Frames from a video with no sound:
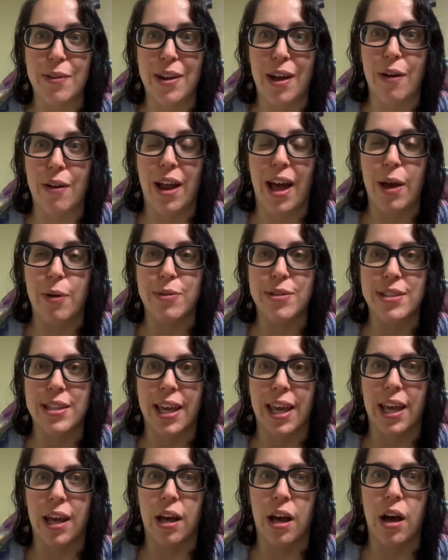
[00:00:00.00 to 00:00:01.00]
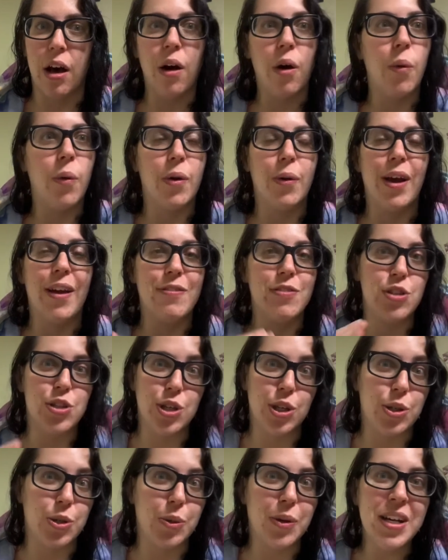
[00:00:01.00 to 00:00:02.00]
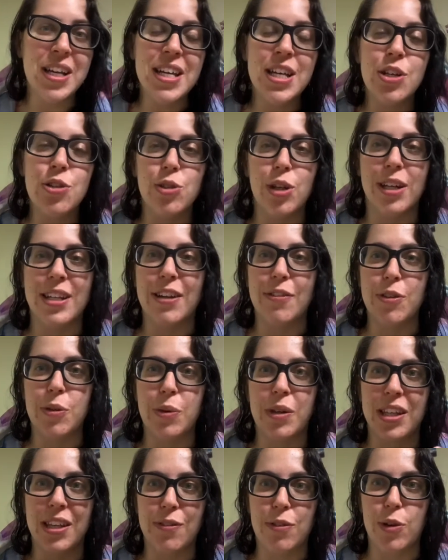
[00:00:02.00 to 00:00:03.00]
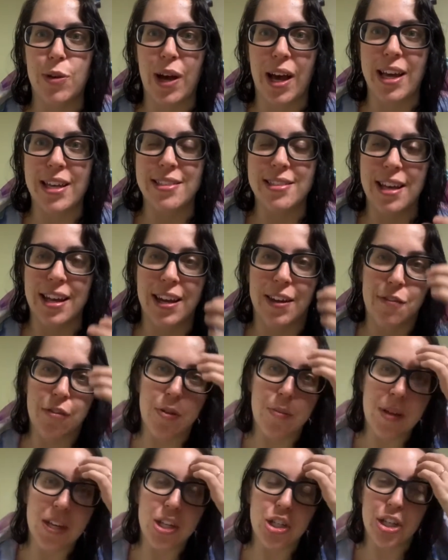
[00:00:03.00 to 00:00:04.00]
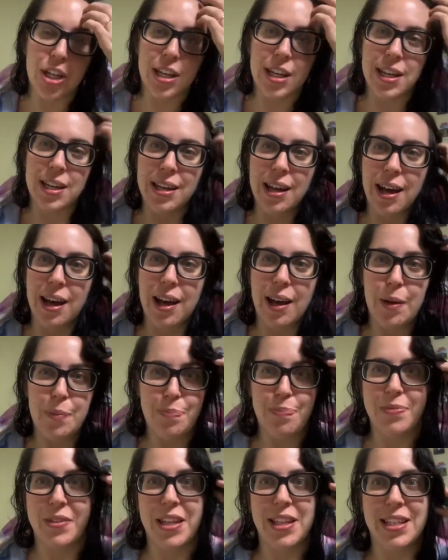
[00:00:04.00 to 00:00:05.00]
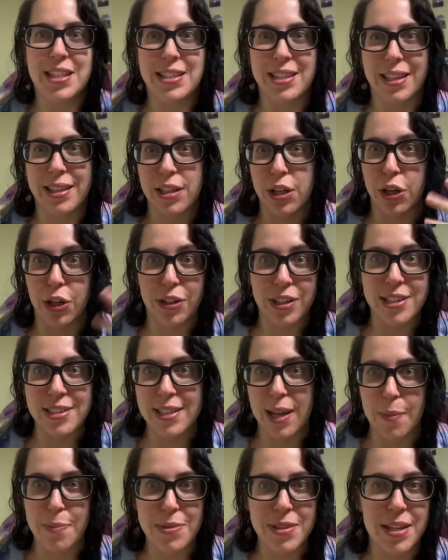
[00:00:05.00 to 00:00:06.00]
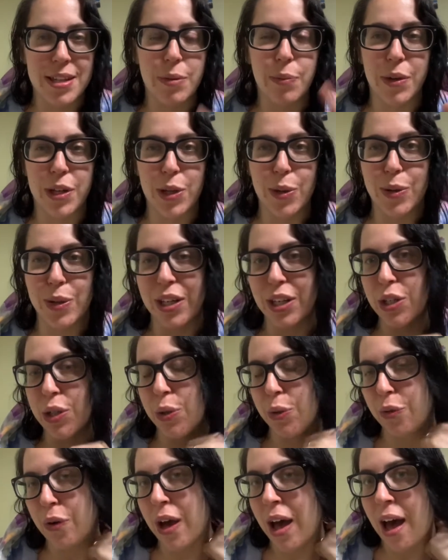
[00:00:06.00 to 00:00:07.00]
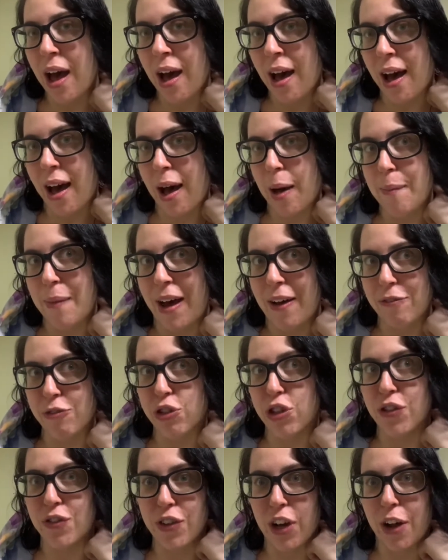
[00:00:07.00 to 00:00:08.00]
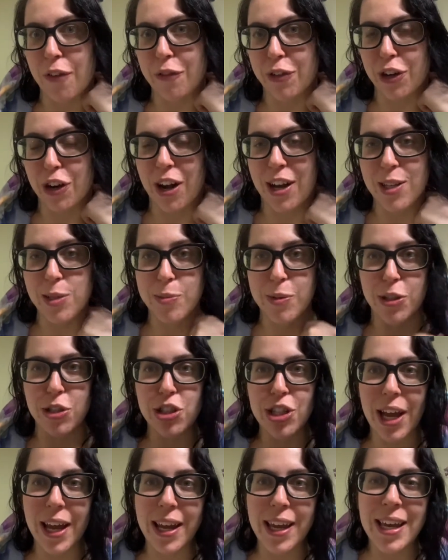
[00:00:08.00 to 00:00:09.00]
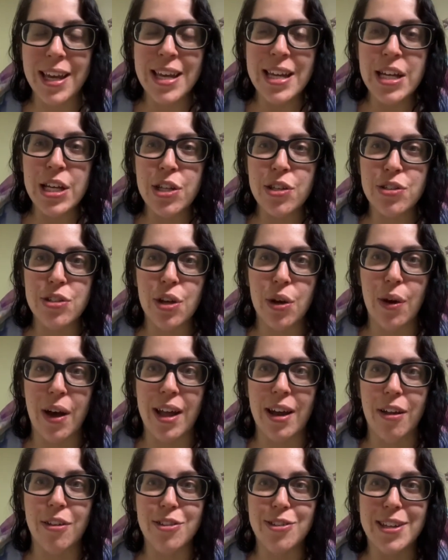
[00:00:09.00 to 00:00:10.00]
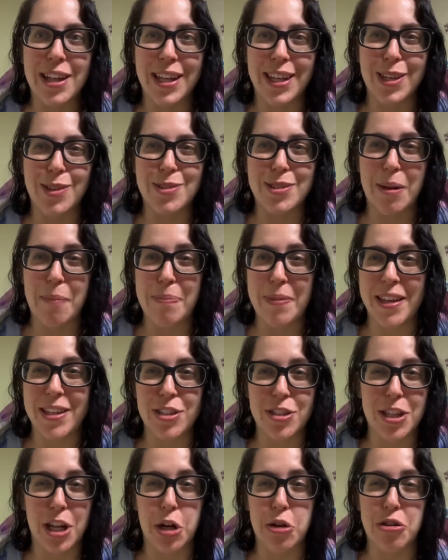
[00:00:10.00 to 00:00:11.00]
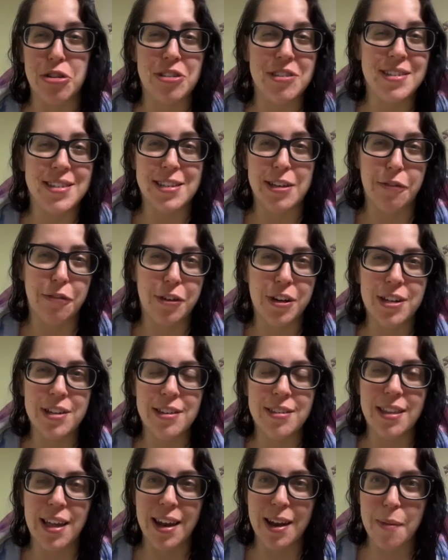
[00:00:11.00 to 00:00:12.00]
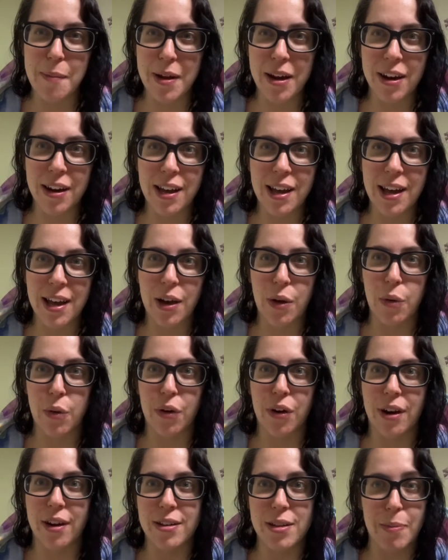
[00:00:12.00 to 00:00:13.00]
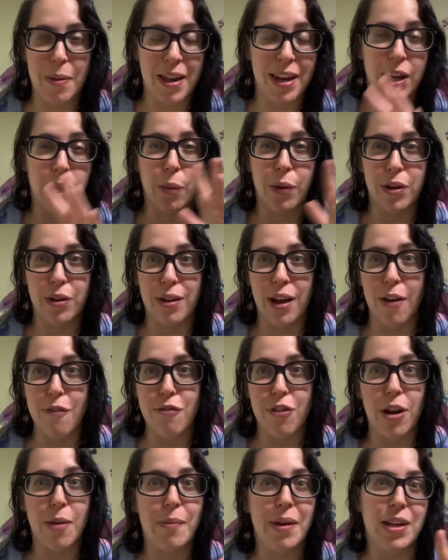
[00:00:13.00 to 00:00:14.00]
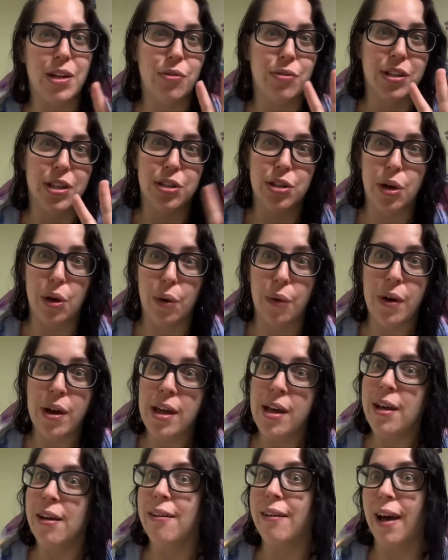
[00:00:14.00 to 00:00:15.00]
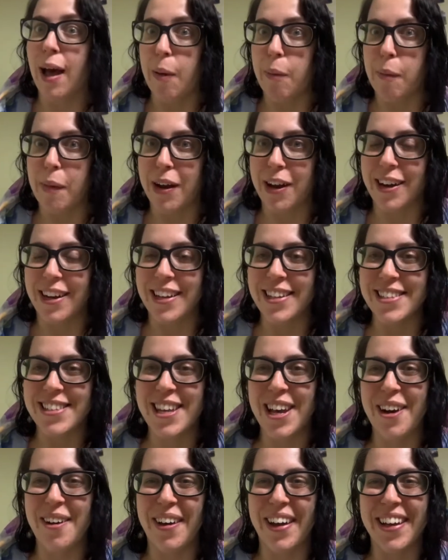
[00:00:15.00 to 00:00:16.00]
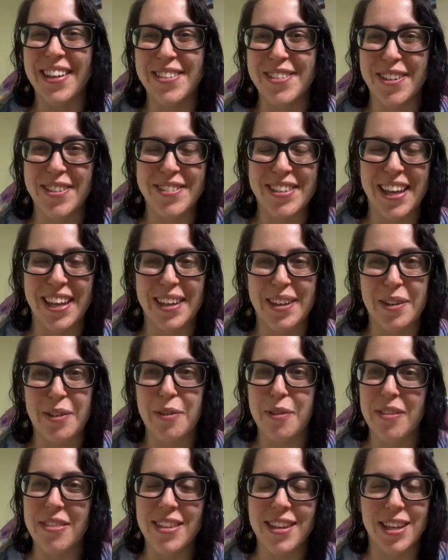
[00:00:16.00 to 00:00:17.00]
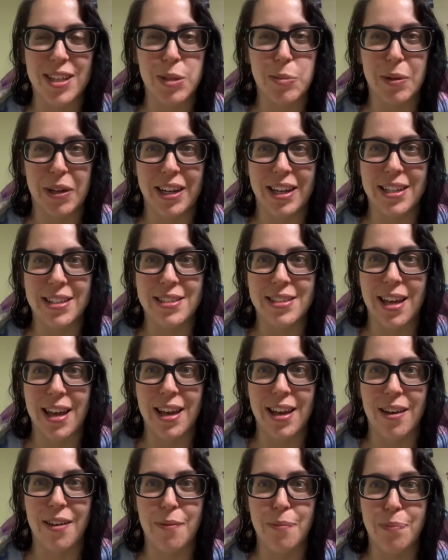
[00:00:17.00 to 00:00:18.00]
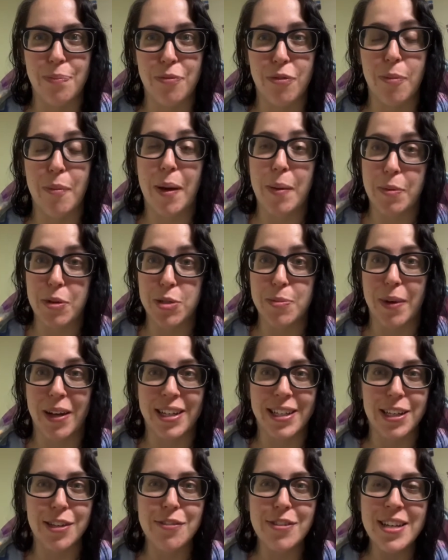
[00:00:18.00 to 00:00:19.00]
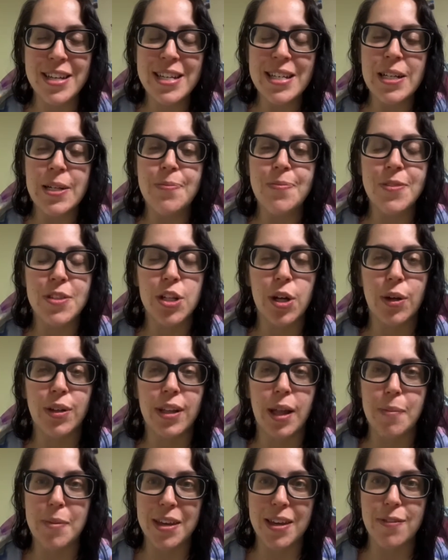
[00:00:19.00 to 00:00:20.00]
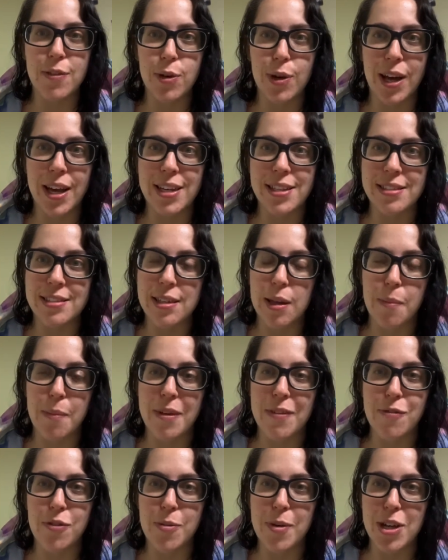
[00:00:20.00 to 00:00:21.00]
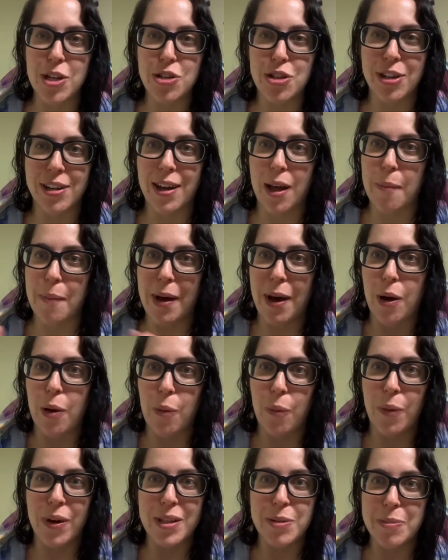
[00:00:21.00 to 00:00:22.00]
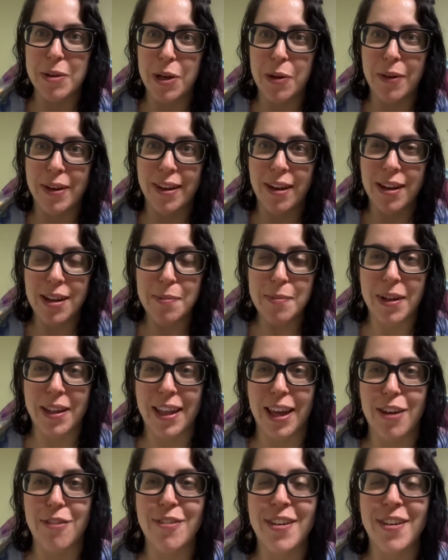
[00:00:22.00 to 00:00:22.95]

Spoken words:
out, I was like, oh, what do I have to do? So I definitely want to give you guys that information, at least like the early steps and what you can do after you've gone for your hospital check. So, and also telling you some things that are just different than America or depending on where you come from. I don't really know. I'm American, so I can sort of tell you the experience from my perspective. So let me give you guys some information about what's been going on in my life.